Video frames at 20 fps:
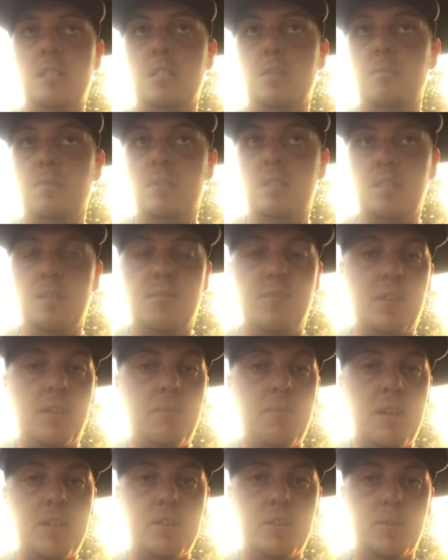specific
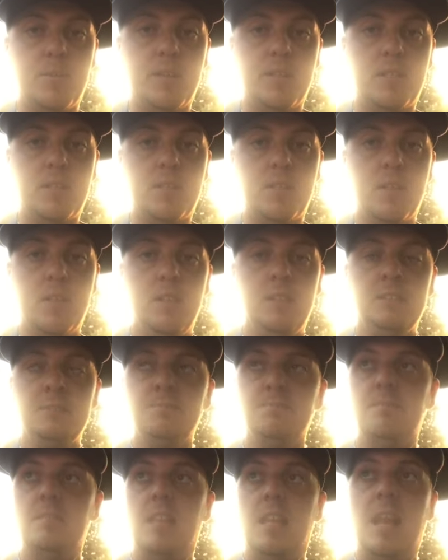measurements
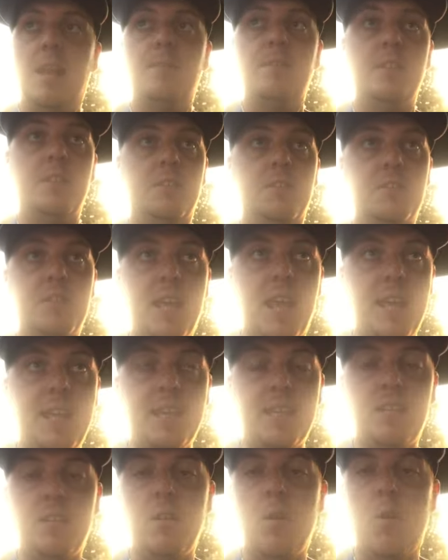that I've either taken